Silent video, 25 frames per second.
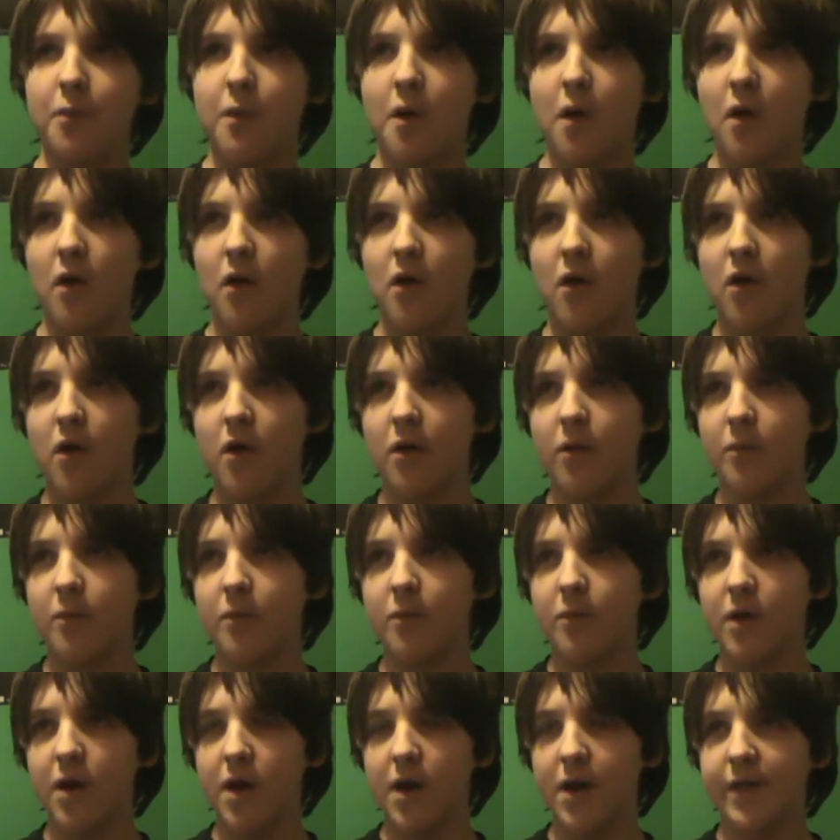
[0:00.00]

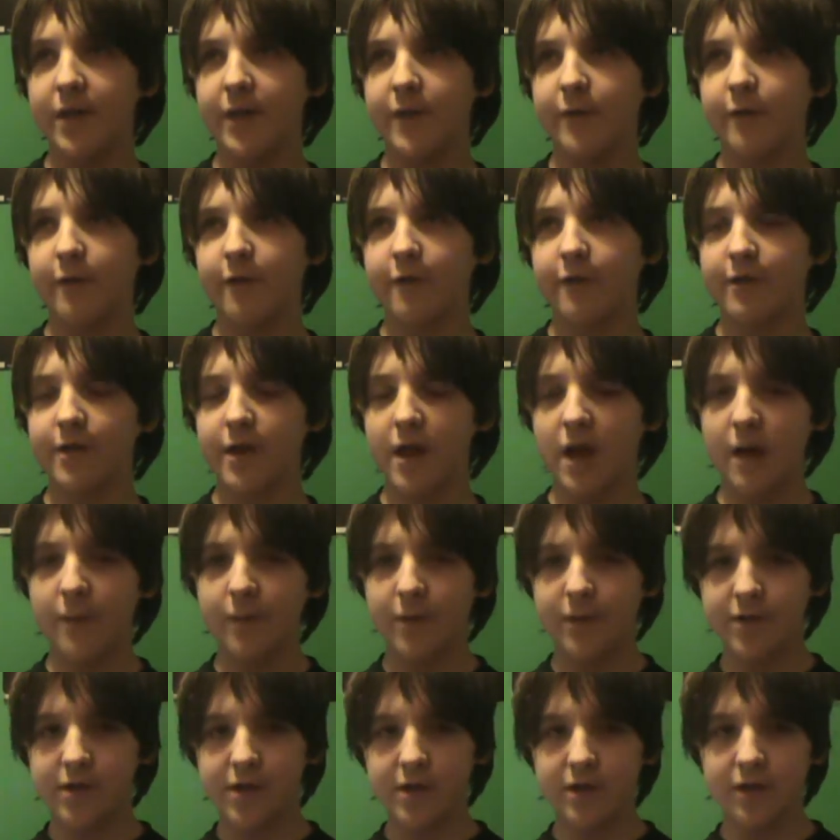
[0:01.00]
and the first half
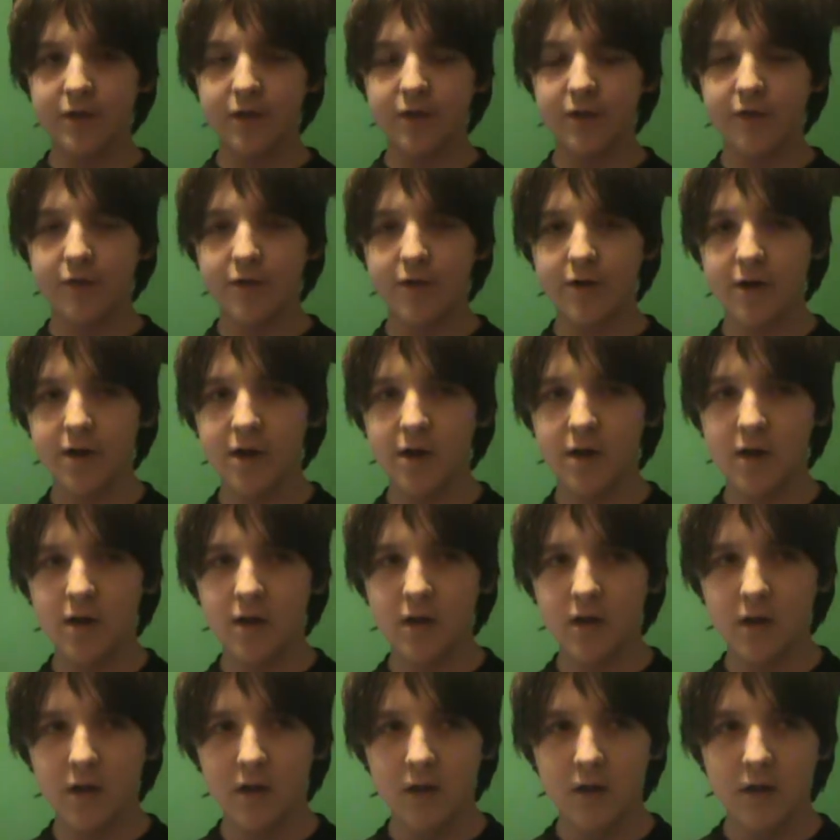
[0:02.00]
of season 3,
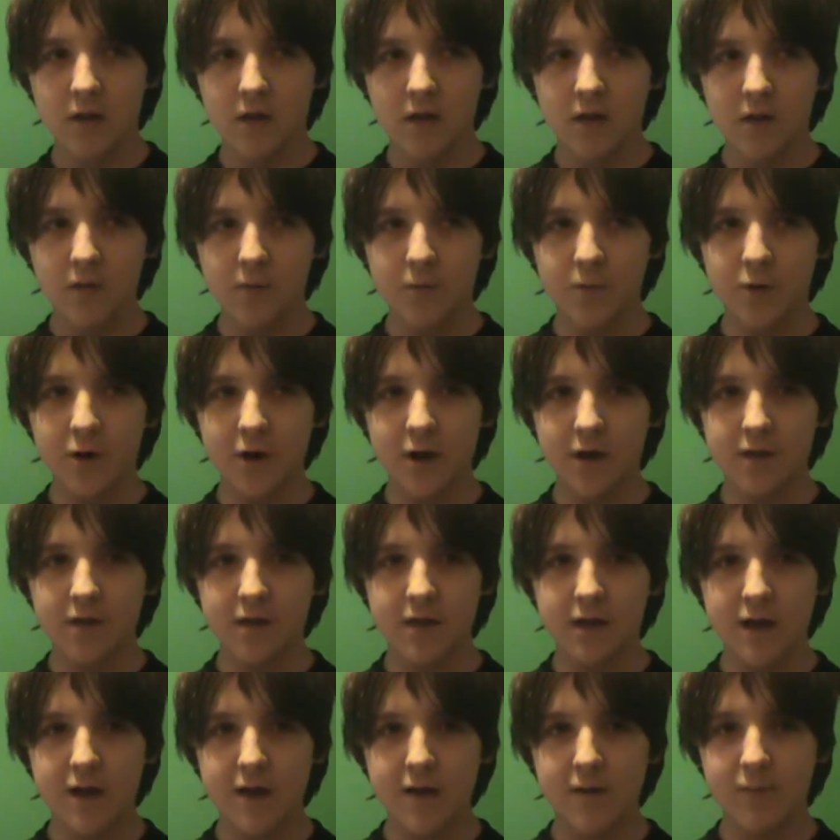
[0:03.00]
but it
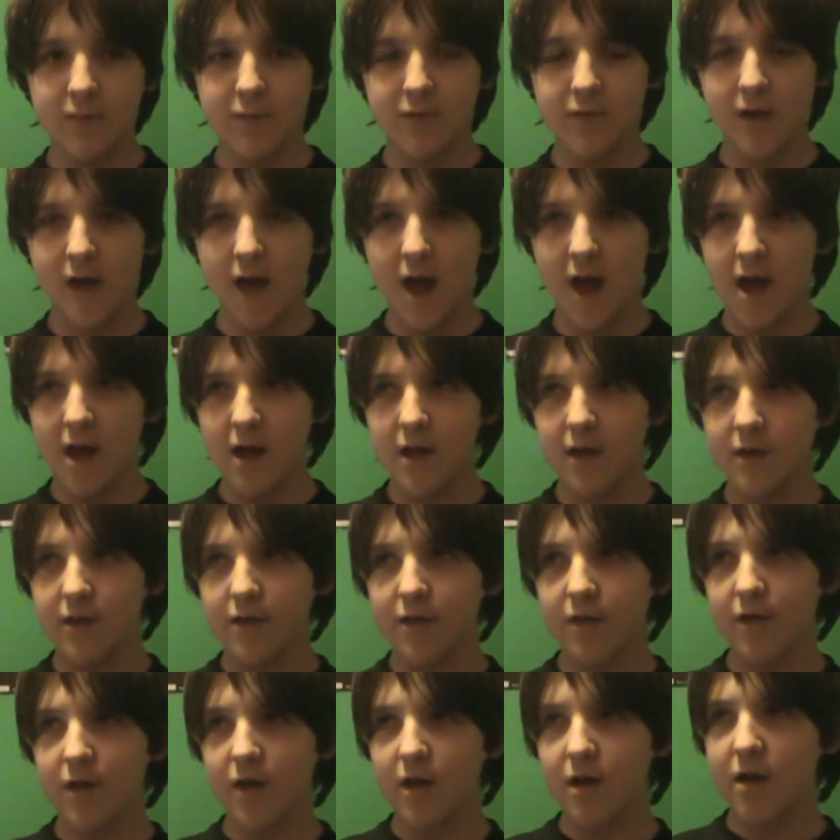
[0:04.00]
seemed
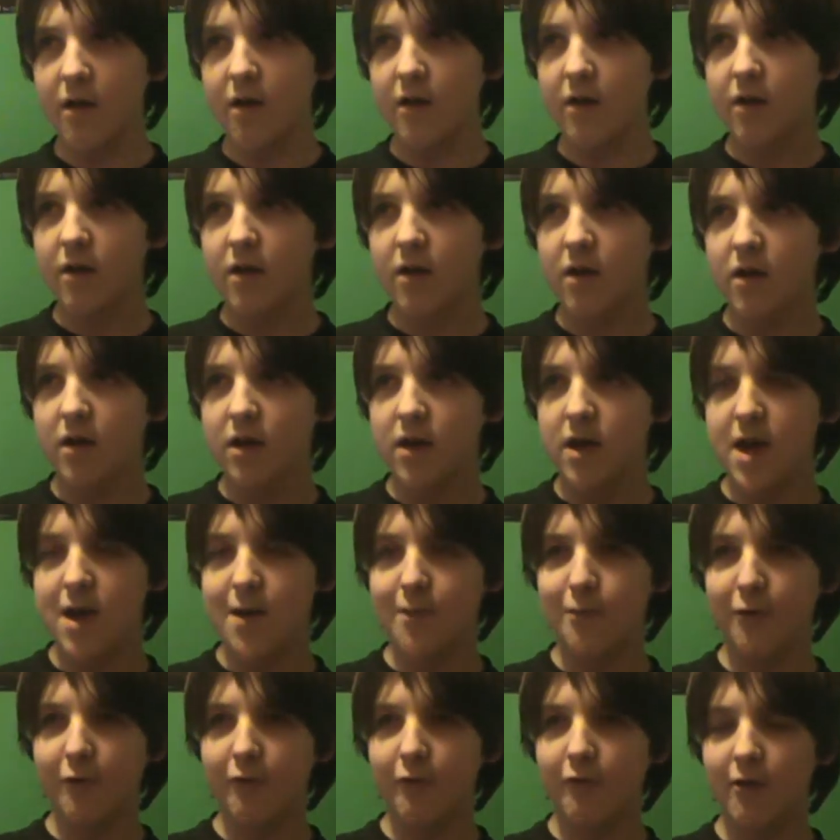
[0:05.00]
as he
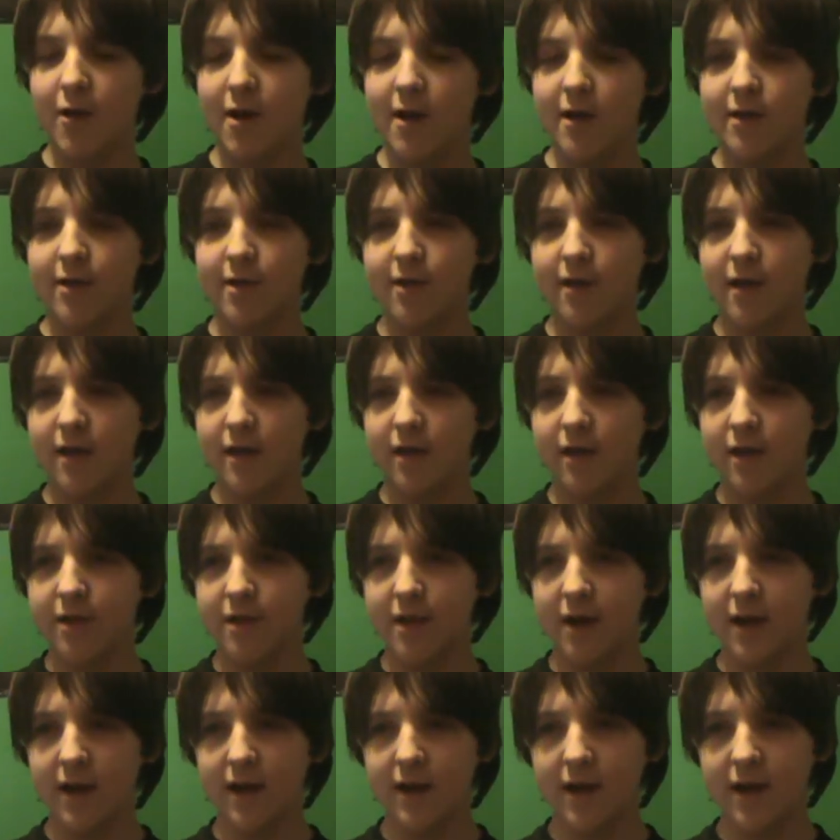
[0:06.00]
progressed in the
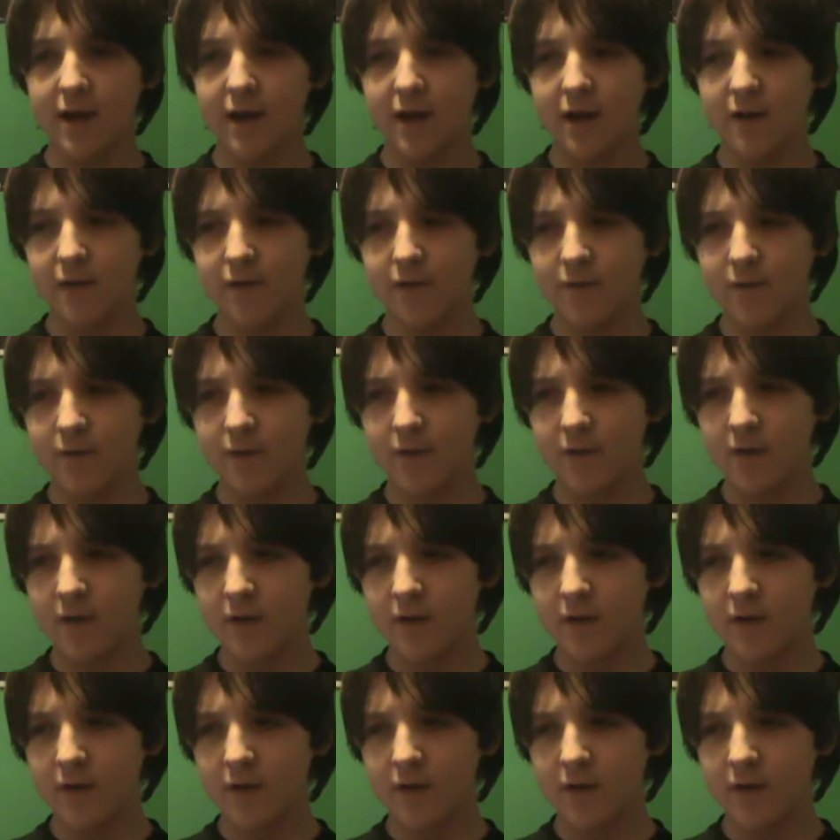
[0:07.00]
second half.